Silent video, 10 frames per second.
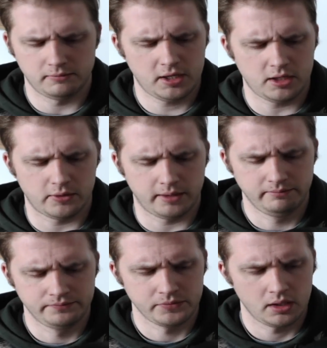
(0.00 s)
But
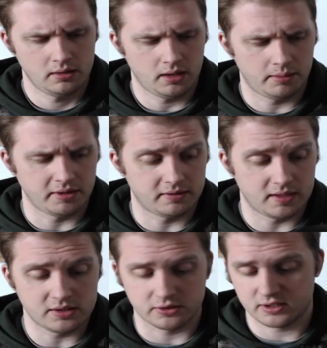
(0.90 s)
anyway, I
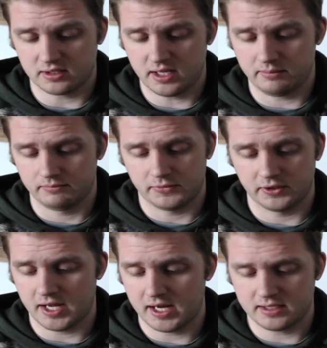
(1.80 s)
mean, these are
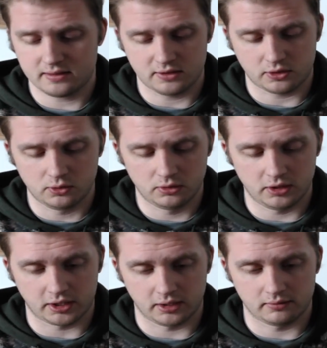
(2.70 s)
slim. They're nice. They're
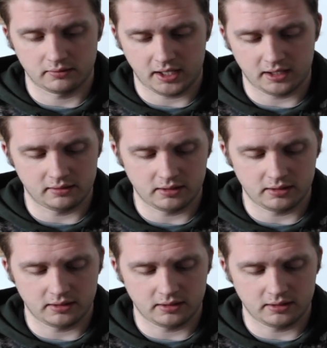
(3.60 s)
cool looking.